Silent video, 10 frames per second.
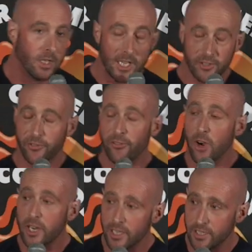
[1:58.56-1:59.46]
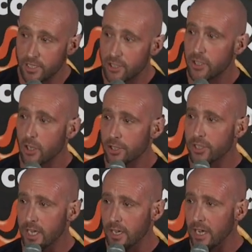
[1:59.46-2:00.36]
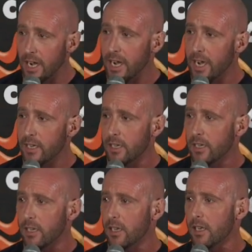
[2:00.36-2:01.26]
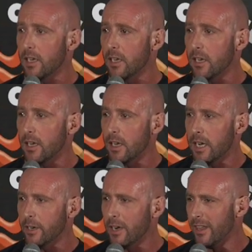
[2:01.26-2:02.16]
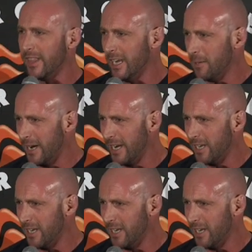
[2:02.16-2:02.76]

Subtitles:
It's fucking disgusting. I don't like thinking about